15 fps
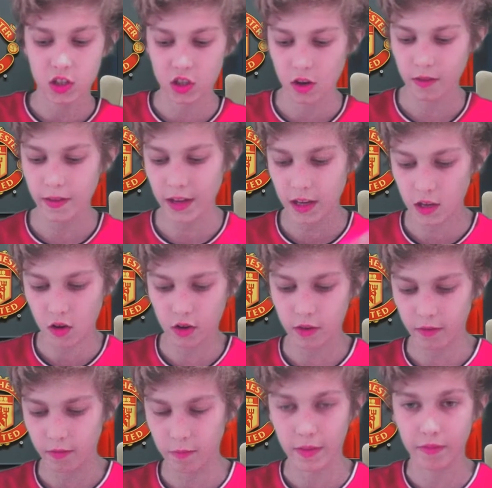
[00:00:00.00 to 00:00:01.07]
So in goal,
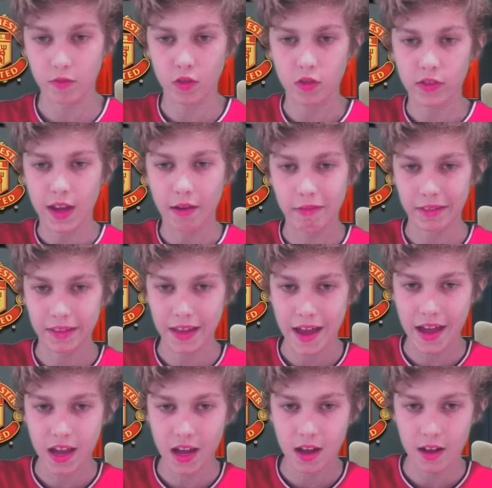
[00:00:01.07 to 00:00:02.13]
you we've got David De
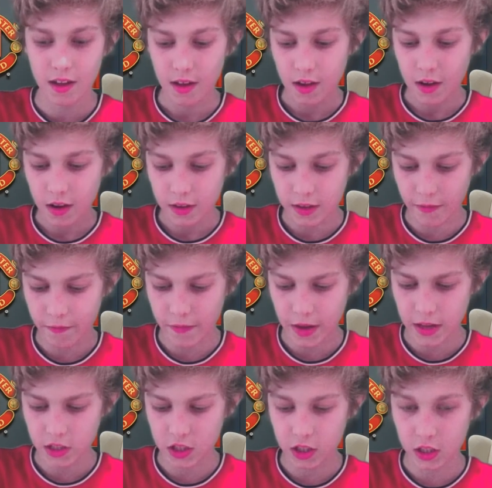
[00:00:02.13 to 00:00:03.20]
Gea,
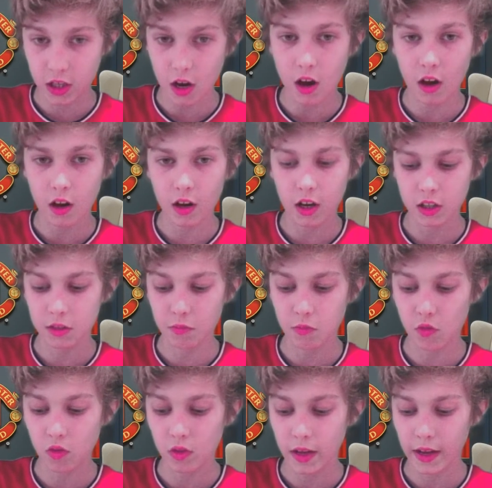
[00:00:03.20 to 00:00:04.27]
defence Young,
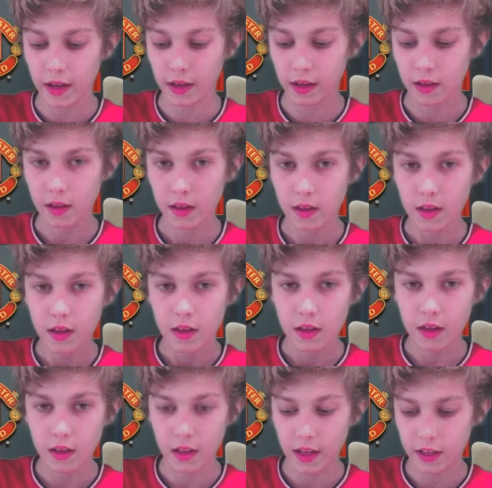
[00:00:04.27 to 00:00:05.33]
Smalling,
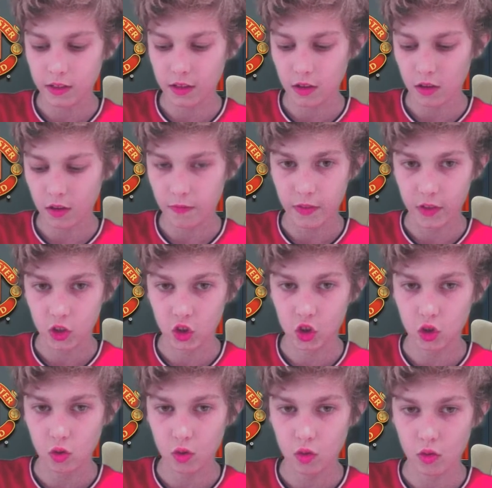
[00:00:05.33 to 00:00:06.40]
Lindelof, and
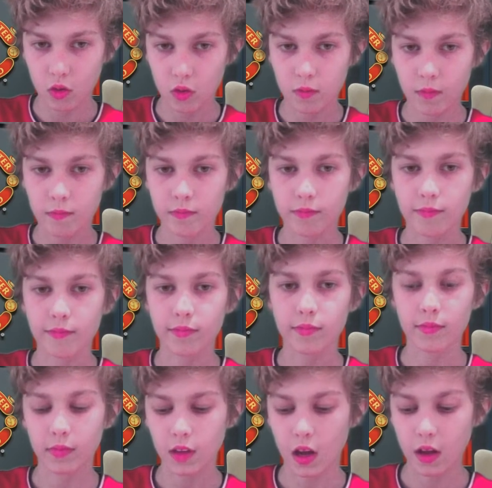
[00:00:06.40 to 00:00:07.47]
Shaw.
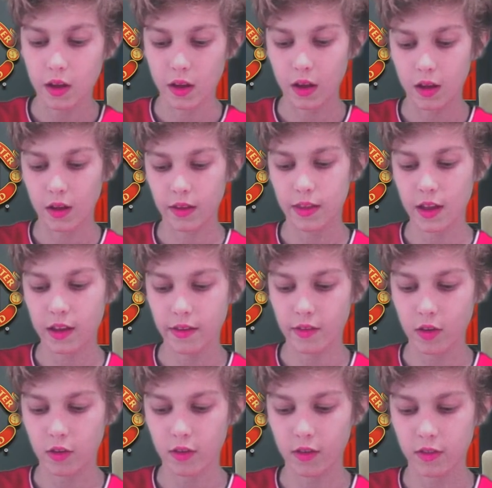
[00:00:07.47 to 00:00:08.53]
Uh, then you
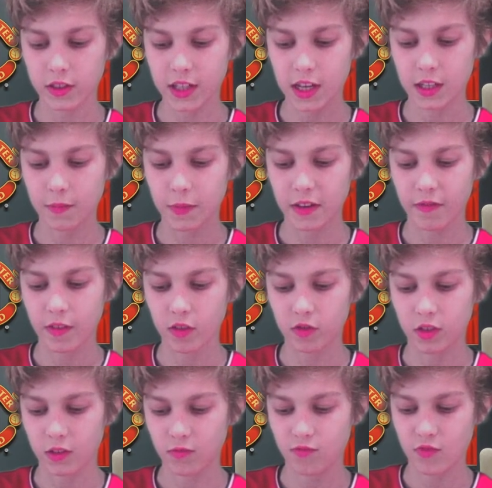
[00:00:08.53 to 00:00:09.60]
got centre
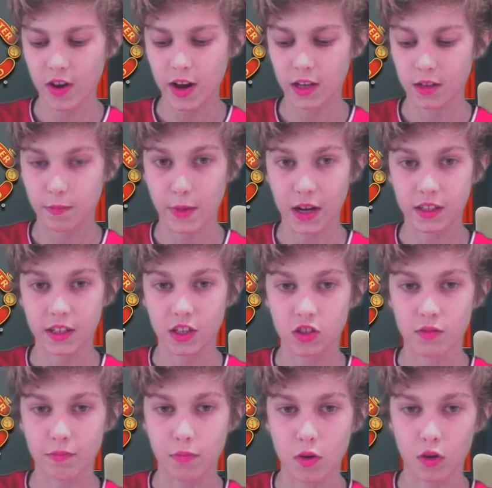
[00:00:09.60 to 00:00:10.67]
midfielders Fred, Matic,
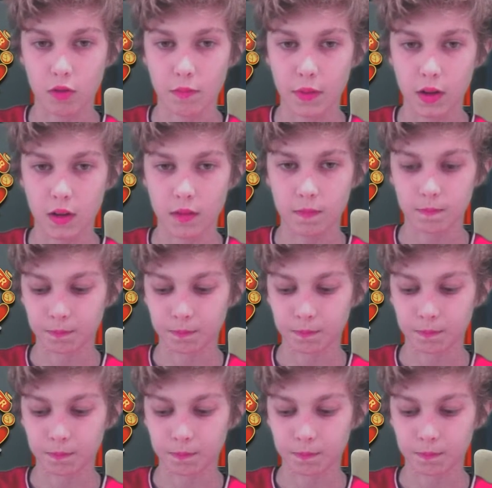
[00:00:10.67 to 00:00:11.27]
and Pogba.